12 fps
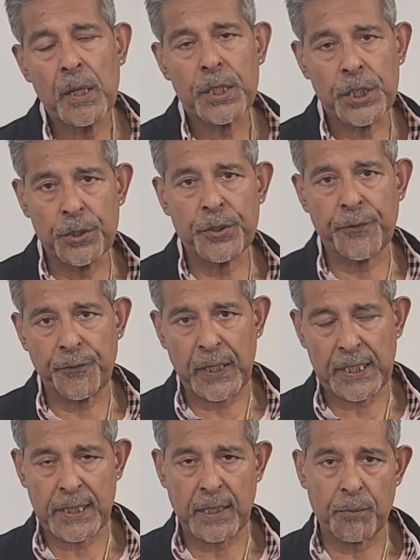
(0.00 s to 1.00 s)
you to
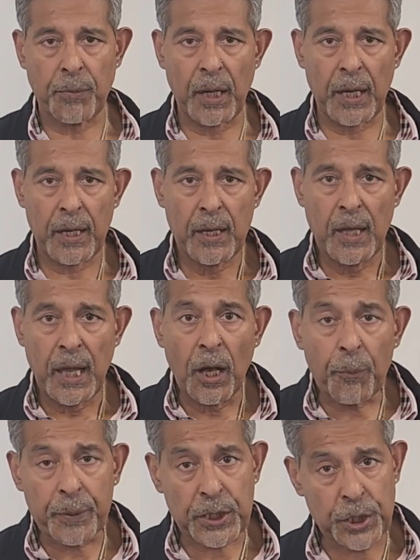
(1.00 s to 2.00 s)
fix it by
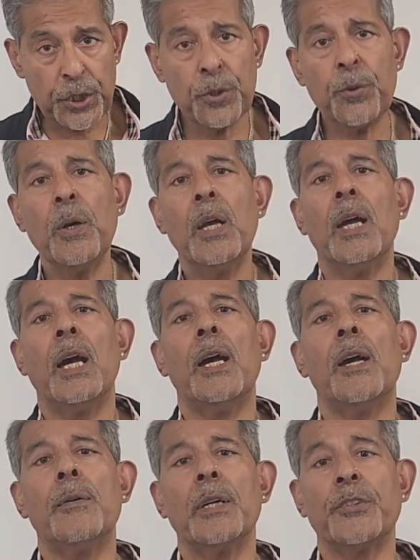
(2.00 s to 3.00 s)
helping you
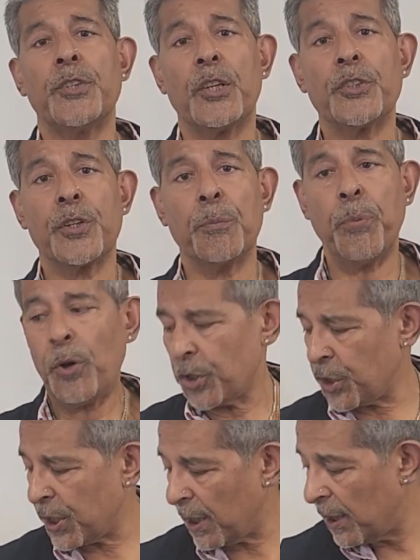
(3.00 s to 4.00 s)
adjust your
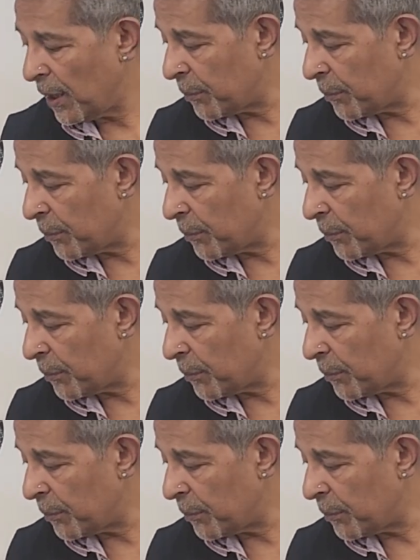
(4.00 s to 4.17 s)
posture,